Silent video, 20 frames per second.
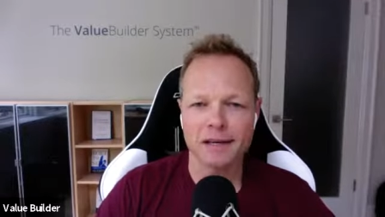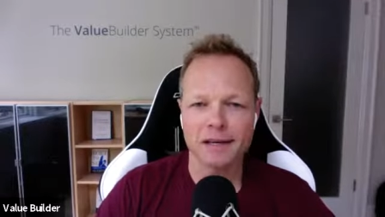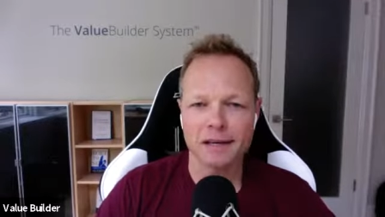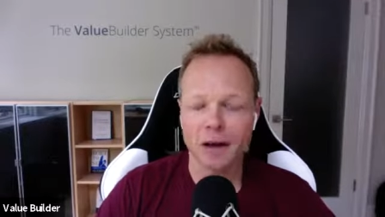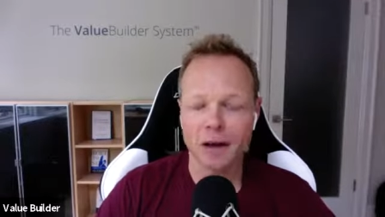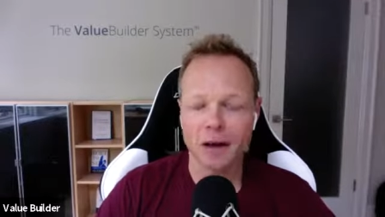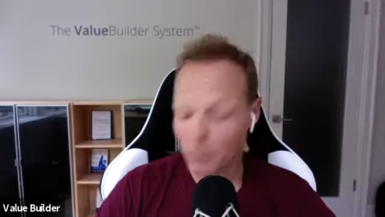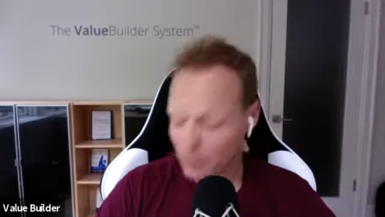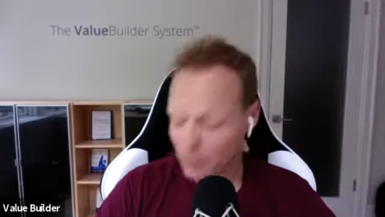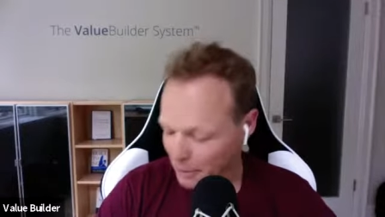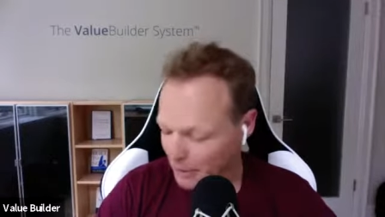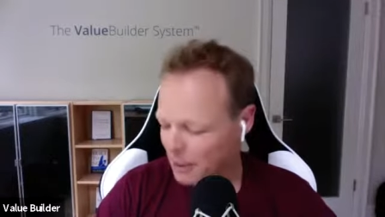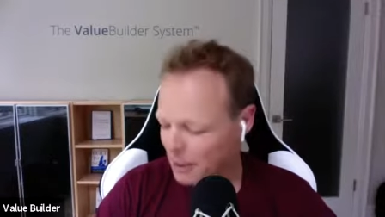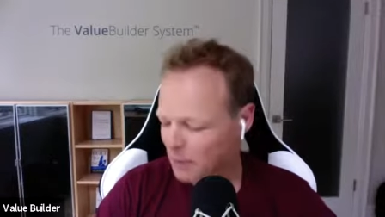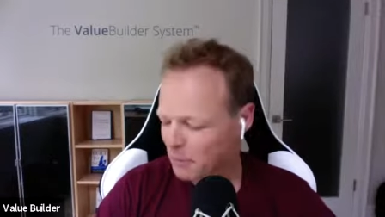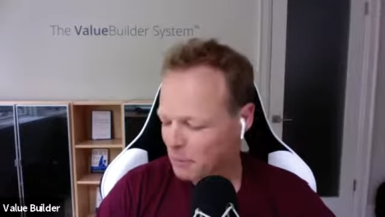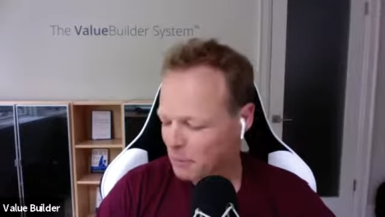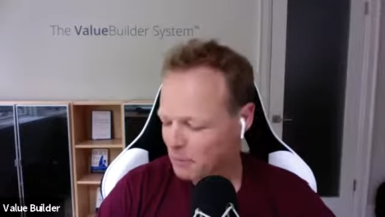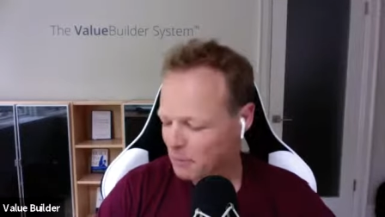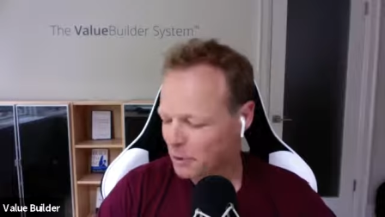Uh, I'll yeah. be picking
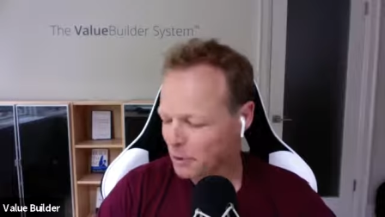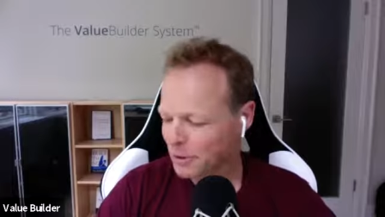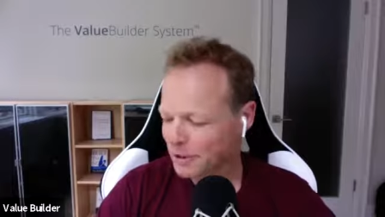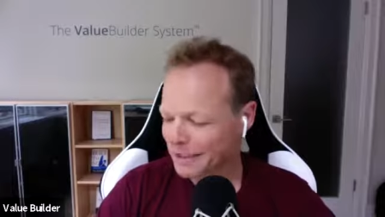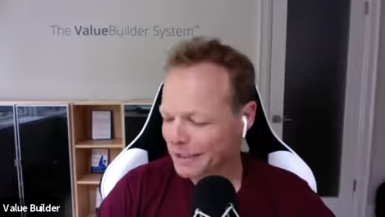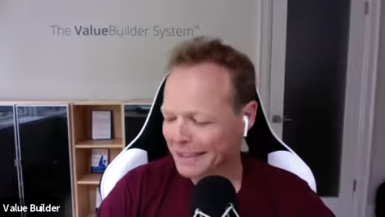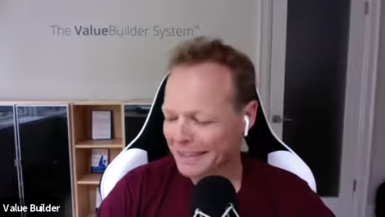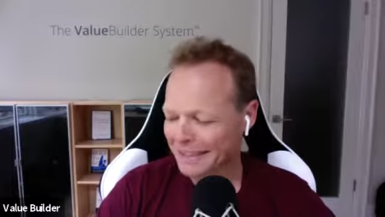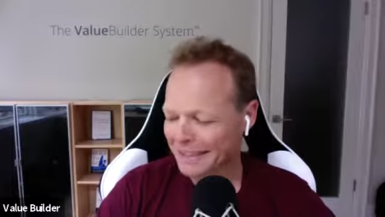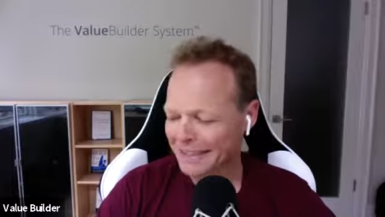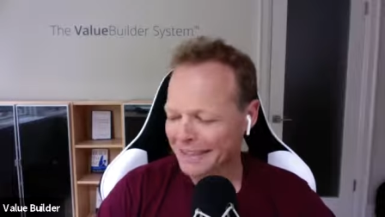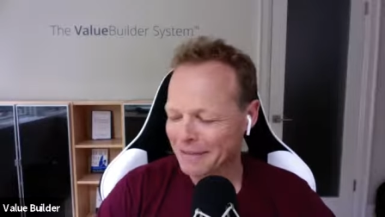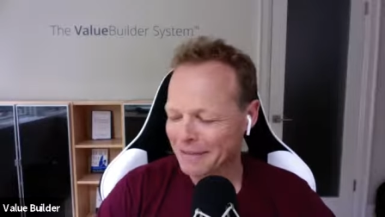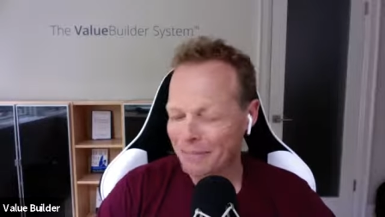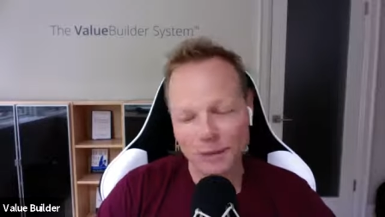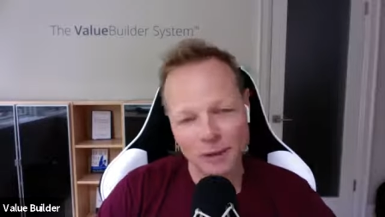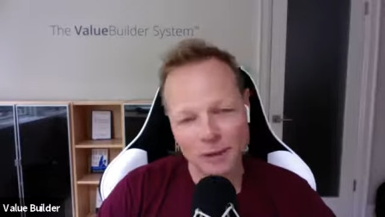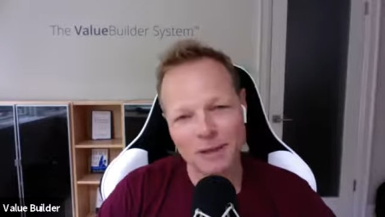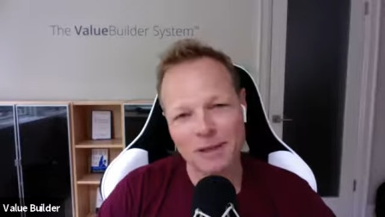up the book and appreciate you